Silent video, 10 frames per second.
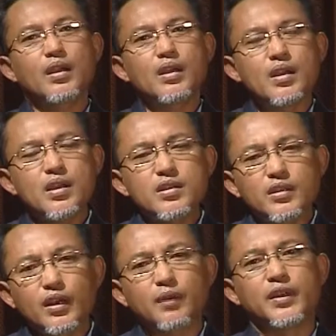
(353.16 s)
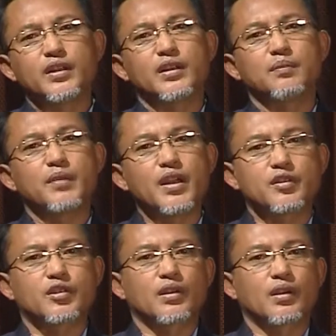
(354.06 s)
Each committee
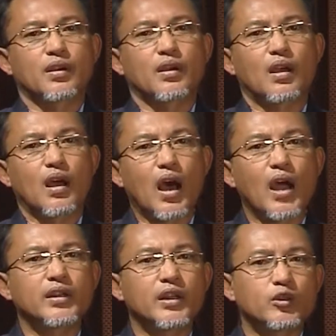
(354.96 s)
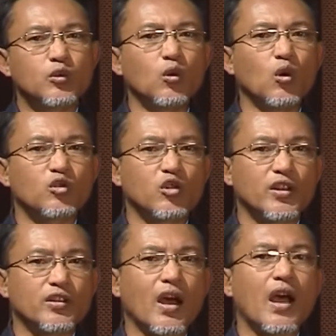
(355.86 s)
meets either 2 or 3
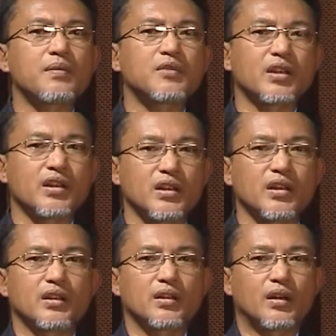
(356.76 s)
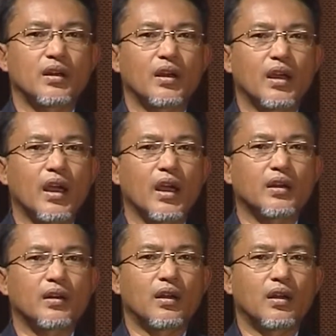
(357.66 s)
times a year
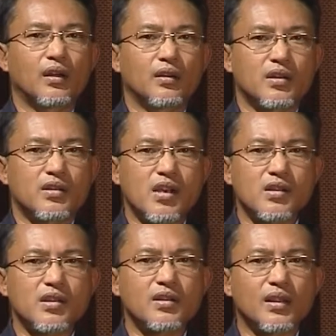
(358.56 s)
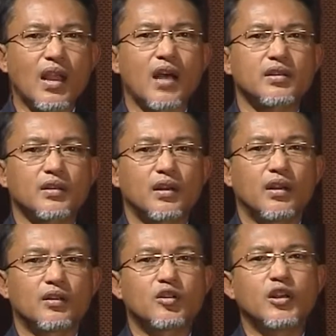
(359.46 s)
and the session lasts
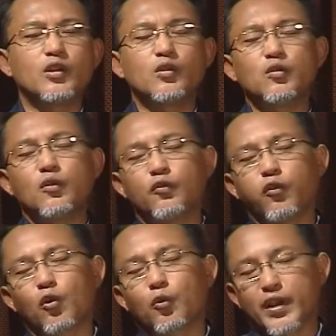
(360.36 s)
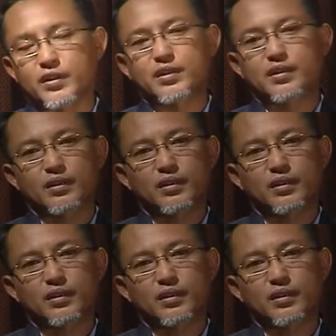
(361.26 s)
3 to 4 weeks.